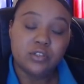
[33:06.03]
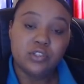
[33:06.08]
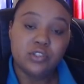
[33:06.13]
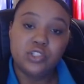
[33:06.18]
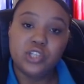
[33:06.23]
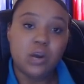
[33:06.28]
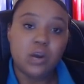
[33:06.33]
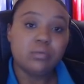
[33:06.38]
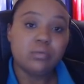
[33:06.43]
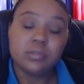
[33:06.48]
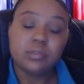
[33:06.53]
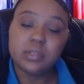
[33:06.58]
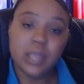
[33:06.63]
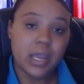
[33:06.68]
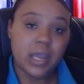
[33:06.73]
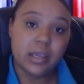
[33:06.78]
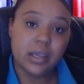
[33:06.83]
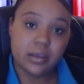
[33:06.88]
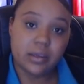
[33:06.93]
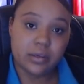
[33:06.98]
Don't
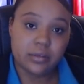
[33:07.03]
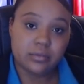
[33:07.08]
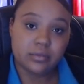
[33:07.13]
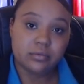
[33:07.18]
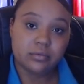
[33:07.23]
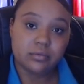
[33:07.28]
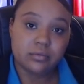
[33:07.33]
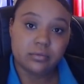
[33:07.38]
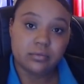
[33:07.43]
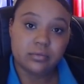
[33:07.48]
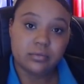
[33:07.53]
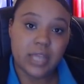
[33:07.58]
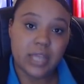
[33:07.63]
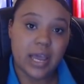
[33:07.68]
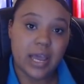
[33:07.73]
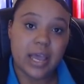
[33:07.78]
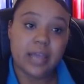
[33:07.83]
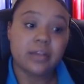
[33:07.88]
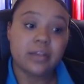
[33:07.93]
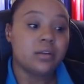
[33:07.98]
think
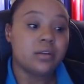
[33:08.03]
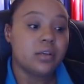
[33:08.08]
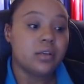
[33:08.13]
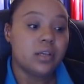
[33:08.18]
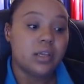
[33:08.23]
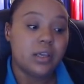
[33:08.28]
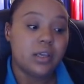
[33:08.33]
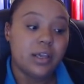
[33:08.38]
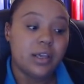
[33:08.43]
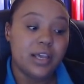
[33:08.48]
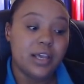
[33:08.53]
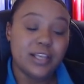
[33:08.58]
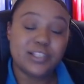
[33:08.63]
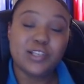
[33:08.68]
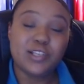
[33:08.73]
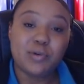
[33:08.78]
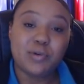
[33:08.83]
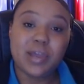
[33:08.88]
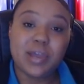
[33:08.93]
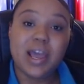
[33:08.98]
that it's
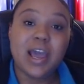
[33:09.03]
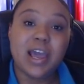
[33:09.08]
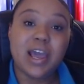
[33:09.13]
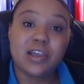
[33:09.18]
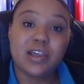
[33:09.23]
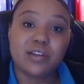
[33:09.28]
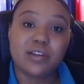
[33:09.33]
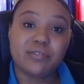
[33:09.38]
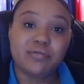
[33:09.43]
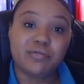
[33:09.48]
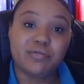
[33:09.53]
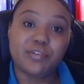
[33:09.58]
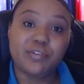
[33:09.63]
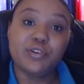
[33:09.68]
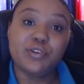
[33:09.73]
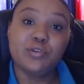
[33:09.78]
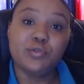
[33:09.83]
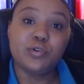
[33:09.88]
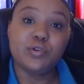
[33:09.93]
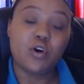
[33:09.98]
okay for
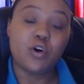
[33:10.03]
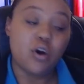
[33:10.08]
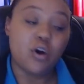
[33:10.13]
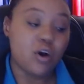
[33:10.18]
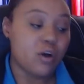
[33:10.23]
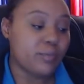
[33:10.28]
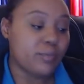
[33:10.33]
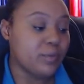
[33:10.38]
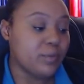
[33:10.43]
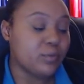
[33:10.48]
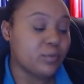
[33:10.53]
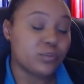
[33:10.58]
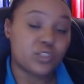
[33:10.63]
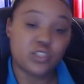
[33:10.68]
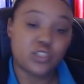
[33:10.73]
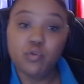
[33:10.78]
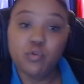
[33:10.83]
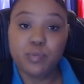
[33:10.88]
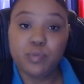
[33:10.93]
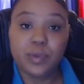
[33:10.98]
you to call people
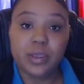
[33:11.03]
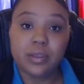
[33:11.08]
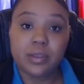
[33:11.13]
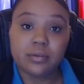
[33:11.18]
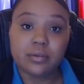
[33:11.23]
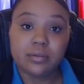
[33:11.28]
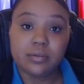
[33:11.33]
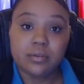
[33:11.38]
stupid